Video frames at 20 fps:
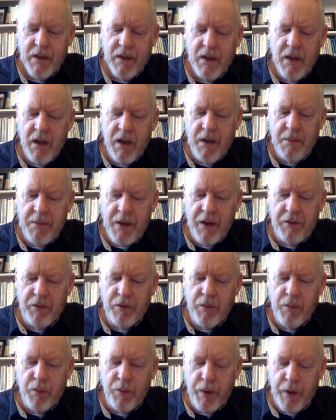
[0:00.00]
May
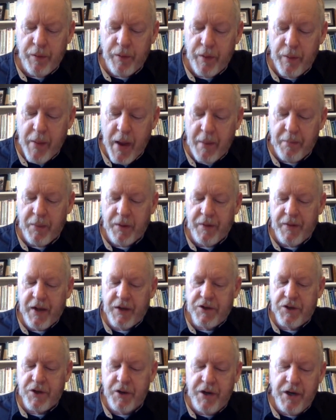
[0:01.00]
we remember
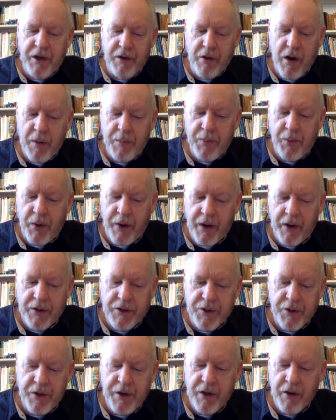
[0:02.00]
that you hear our prayers,
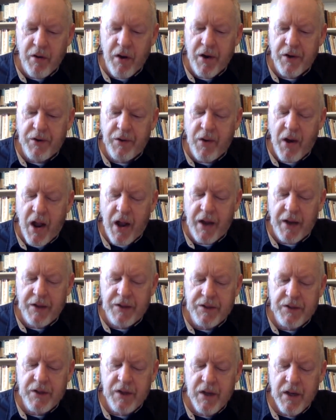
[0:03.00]
you hear our
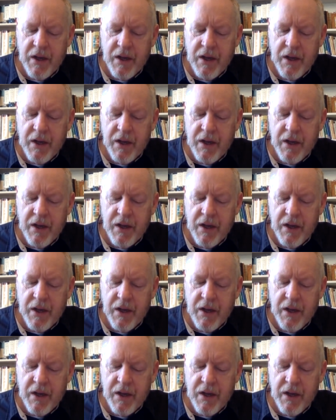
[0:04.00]
cries,